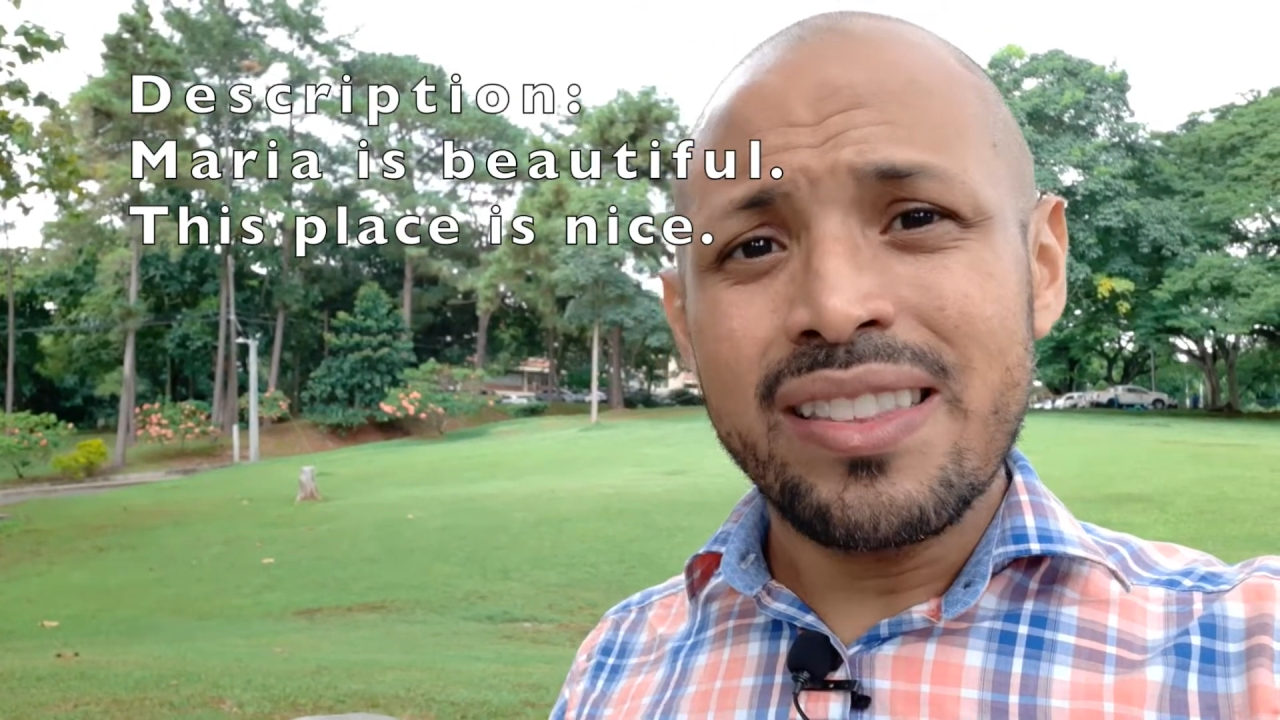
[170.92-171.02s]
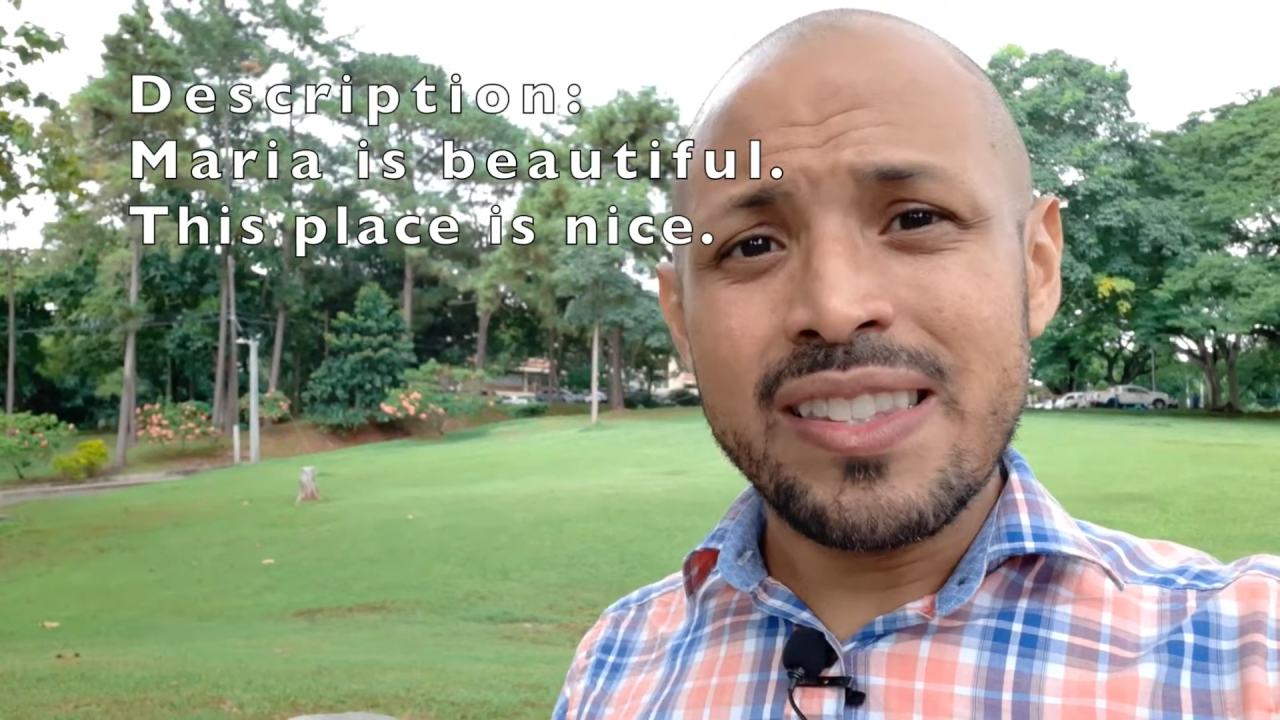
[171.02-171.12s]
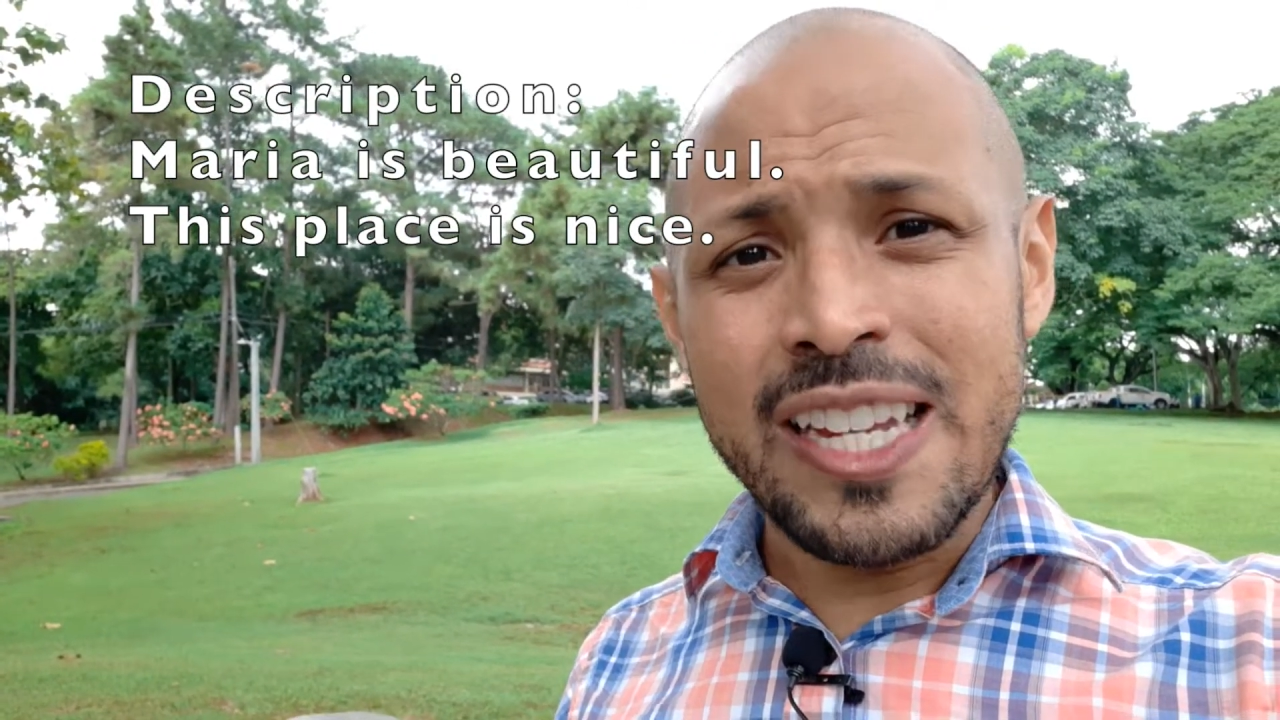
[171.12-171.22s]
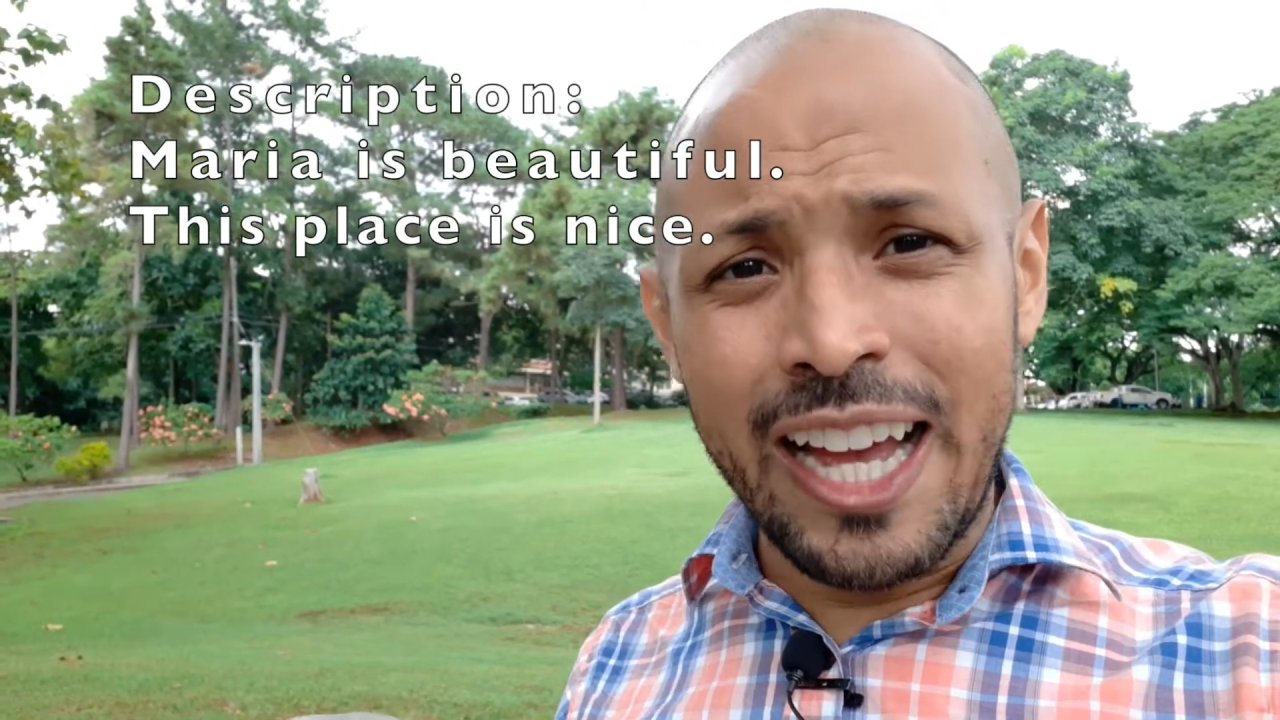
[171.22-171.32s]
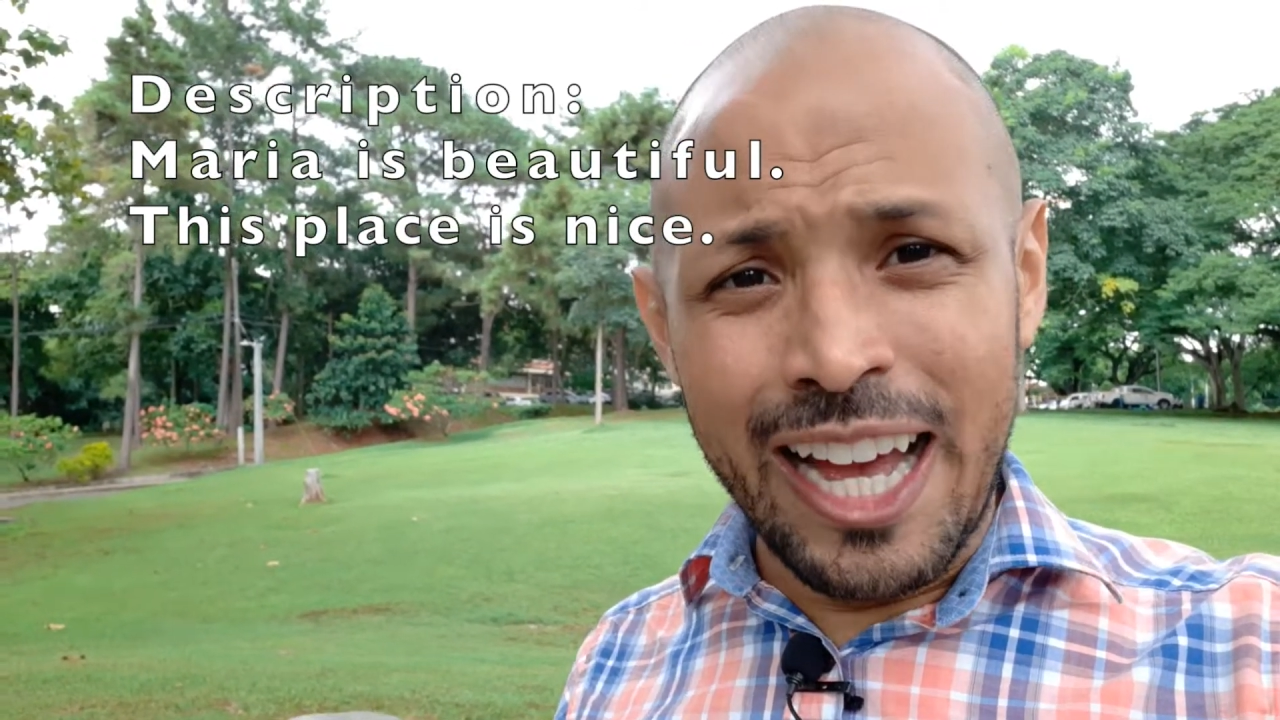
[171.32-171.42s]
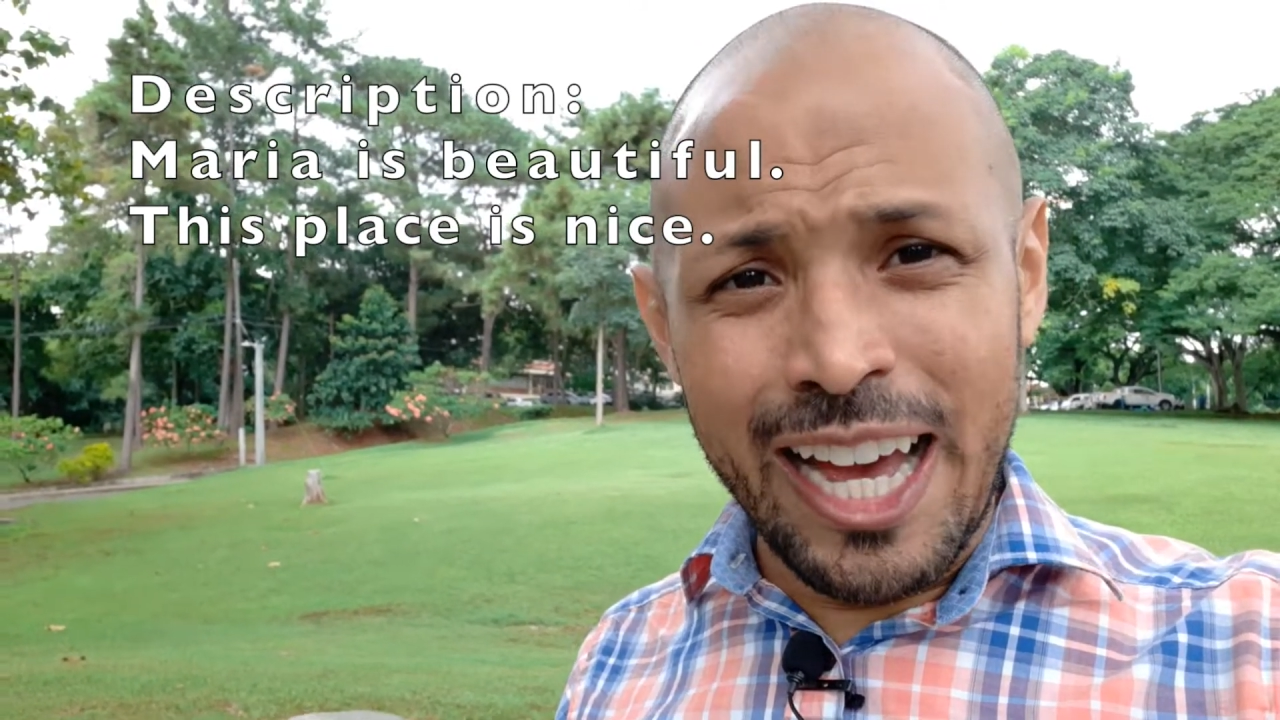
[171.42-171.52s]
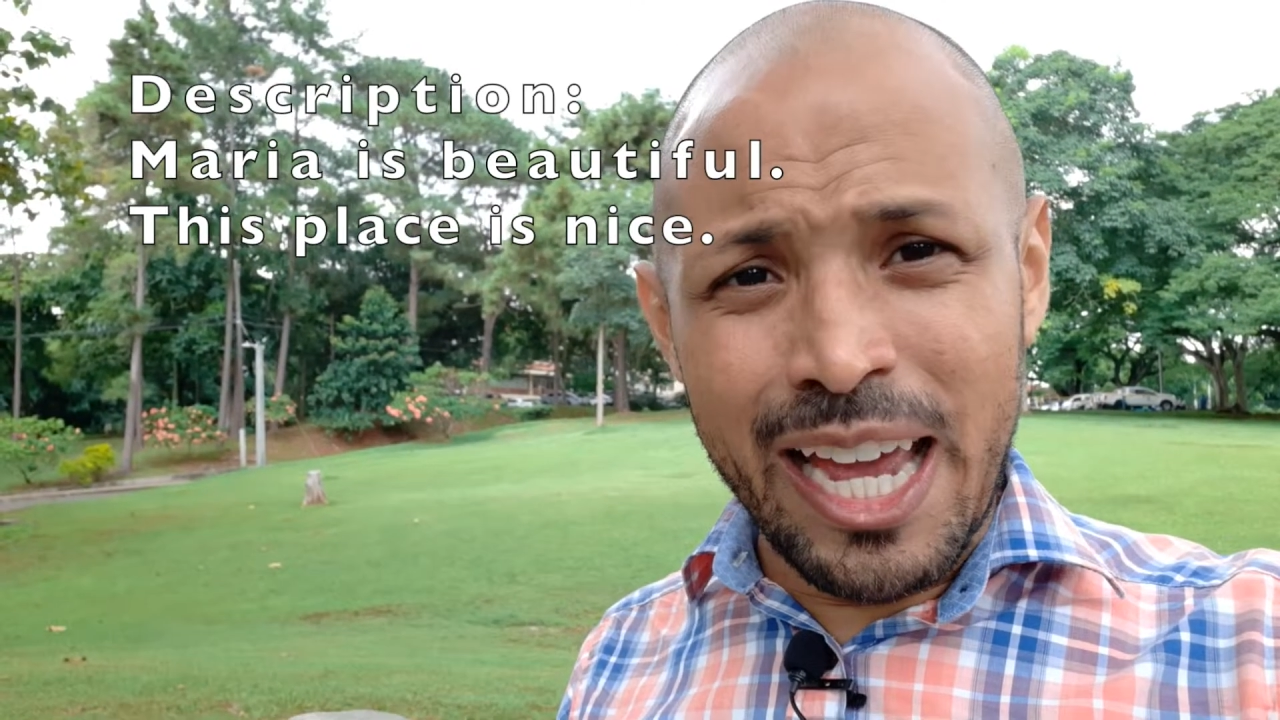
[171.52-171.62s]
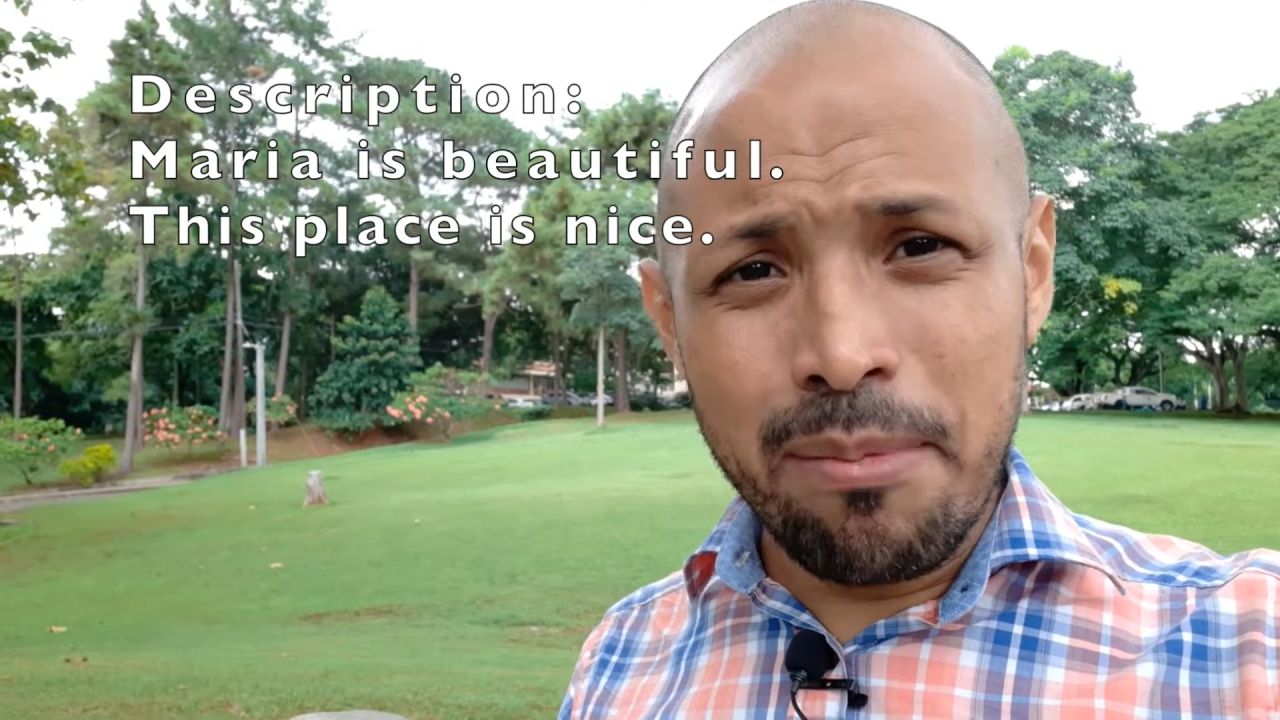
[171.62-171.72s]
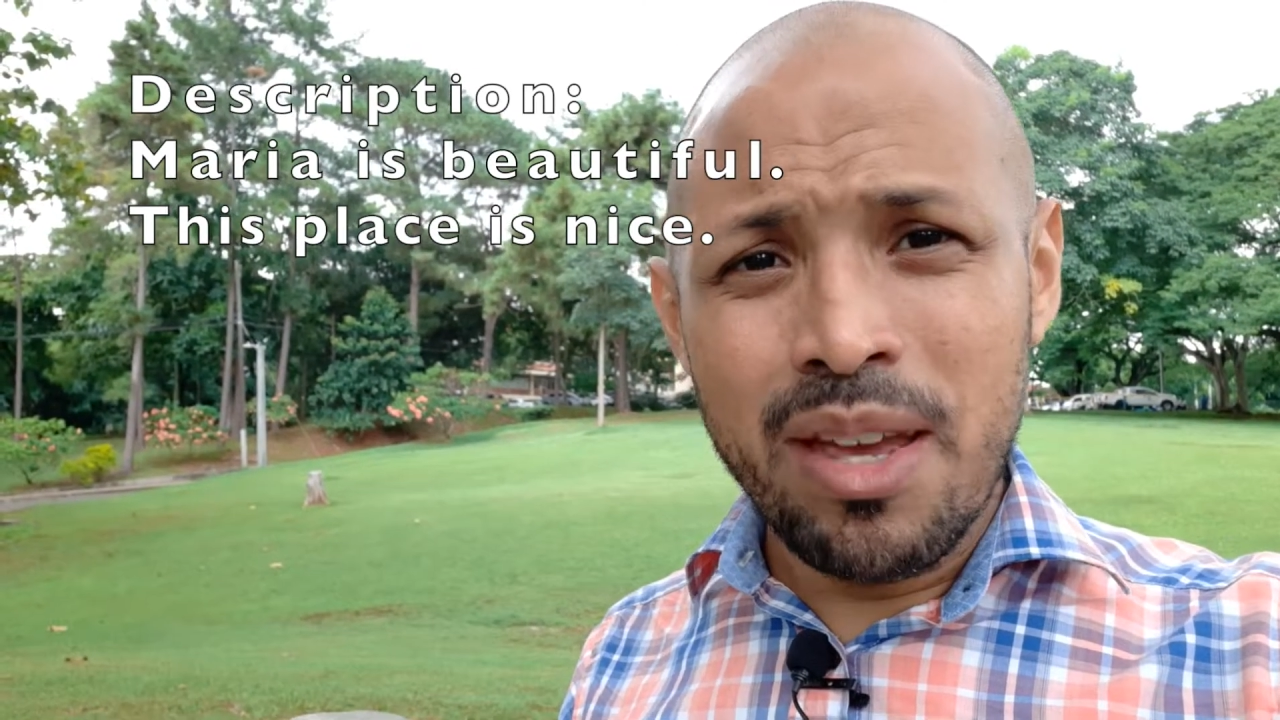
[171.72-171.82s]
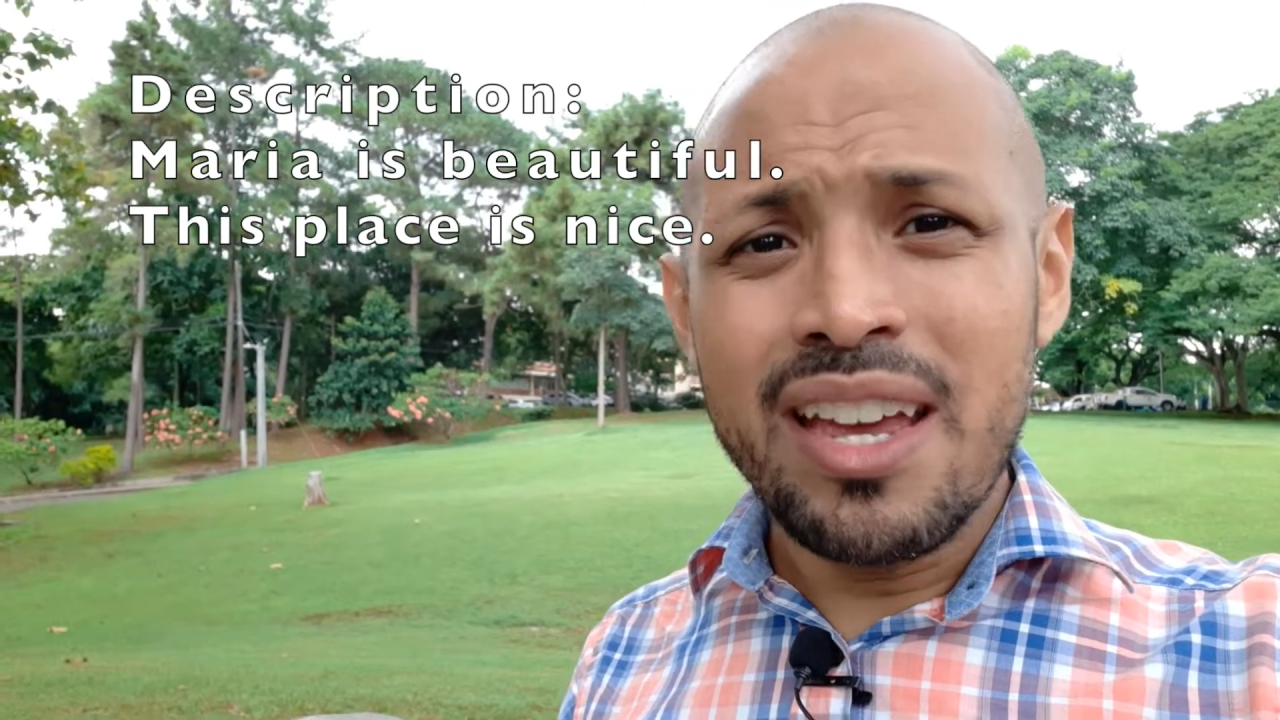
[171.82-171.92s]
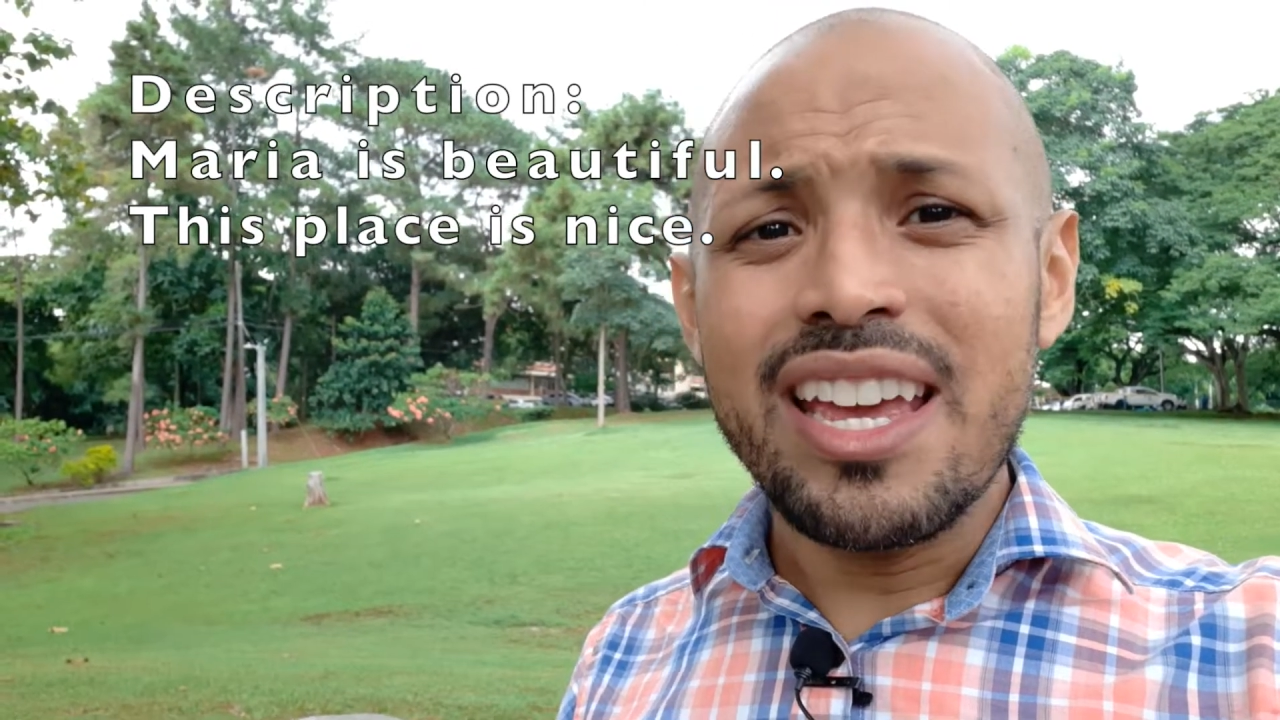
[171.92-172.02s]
Time